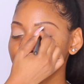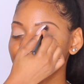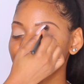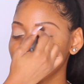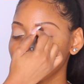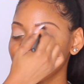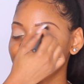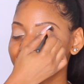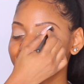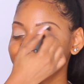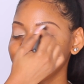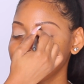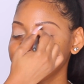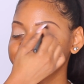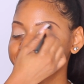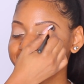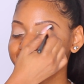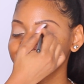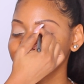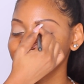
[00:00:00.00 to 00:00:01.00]
just going to be
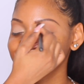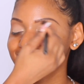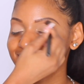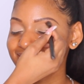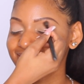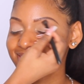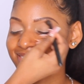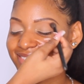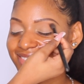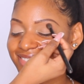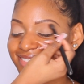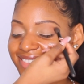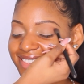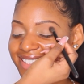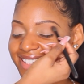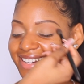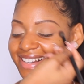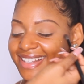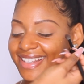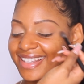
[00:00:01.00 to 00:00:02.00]
going into that neutral
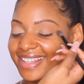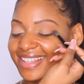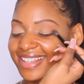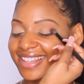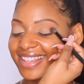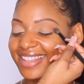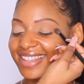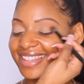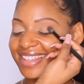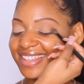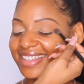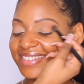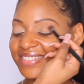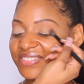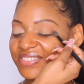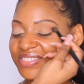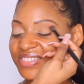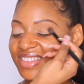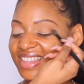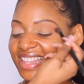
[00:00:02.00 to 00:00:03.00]
brown shade in the
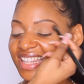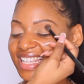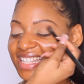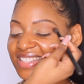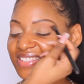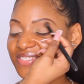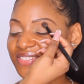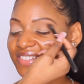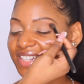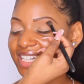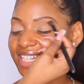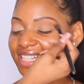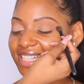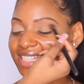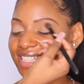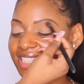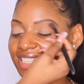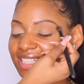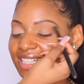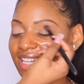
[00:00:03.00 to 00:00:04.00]
middle, and
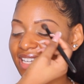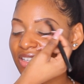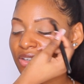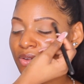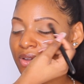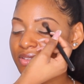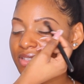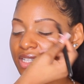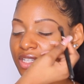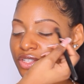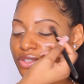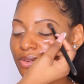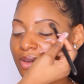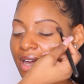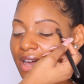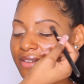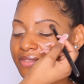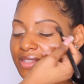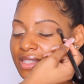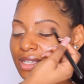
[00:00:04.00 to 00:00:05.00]
I'm just popping that
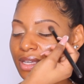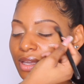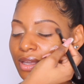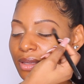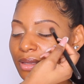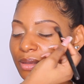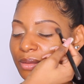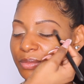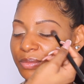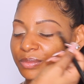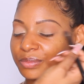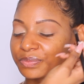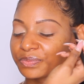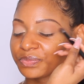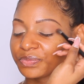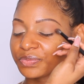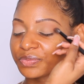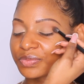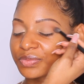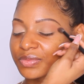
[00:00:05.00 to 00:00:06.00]
into her crease
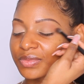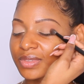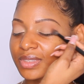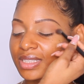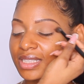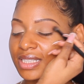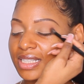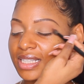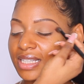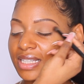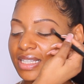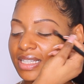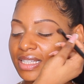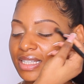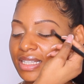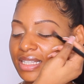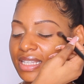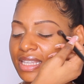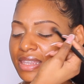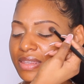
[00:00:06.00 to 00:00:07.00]
to serve as the
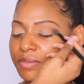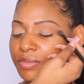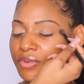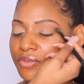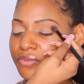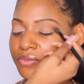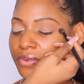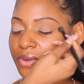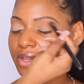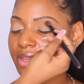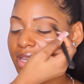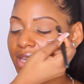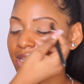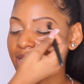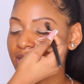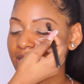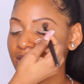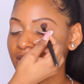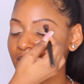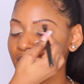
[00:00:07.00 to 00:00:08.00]
transition color.
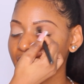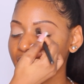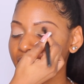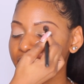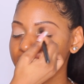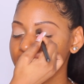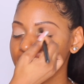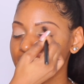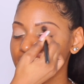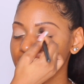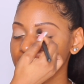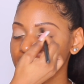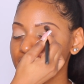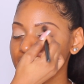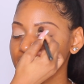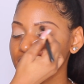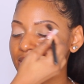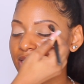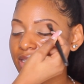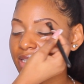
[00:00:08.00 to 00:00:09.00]
As you can see, this
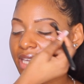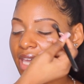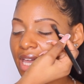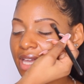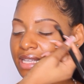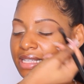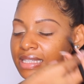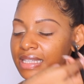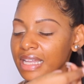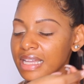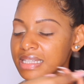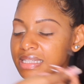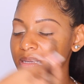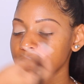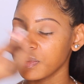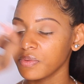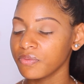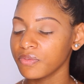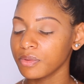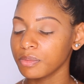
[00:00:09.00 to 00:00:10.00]
color is just very
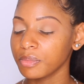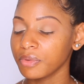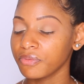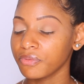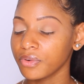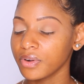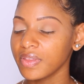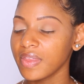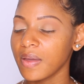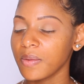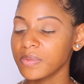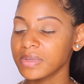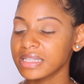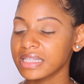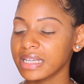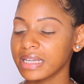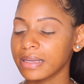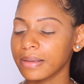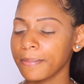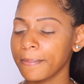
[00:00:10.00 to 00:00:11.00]
neutral, and it's just going
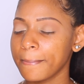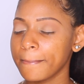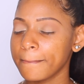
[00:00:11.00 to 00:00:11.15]
to